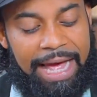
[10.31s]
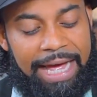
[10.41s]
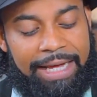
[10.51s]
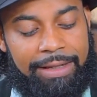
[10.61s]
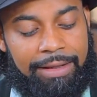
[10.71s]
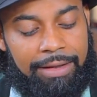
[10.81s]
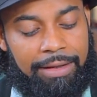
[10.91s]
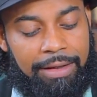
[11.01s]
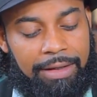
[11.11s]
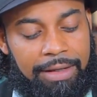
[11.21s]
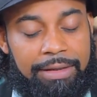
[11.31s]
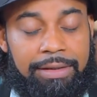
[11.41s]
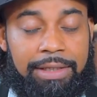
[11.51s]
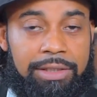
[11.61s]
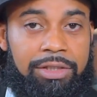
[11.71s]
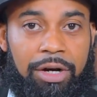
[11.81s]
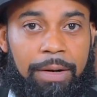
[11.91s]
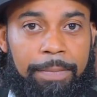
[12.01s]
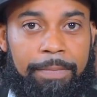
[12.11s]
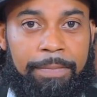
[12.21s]
And this
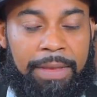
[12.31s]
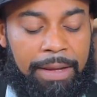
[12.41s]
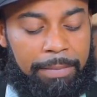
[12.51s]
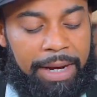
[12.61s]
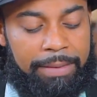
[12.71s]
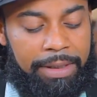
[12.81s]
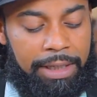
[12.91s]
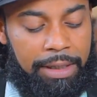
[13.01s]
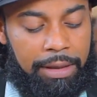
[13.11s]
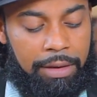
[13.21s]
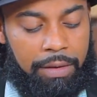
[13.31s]
syrup might be